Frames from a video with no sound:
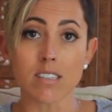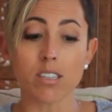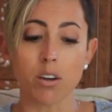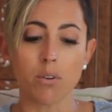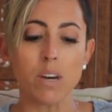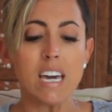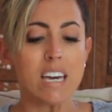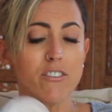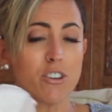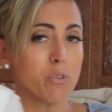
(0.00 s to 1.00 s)
So
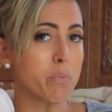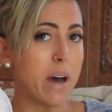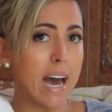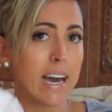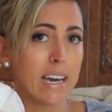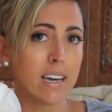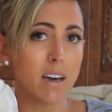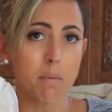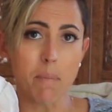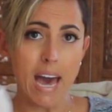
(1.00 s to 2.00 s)
just buy
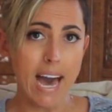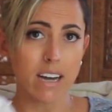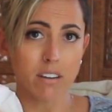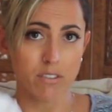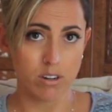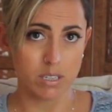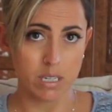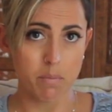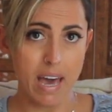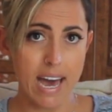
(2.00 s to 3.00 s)
a pack of
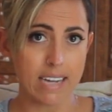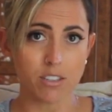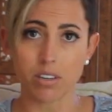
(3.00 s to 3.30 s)
nursing pads.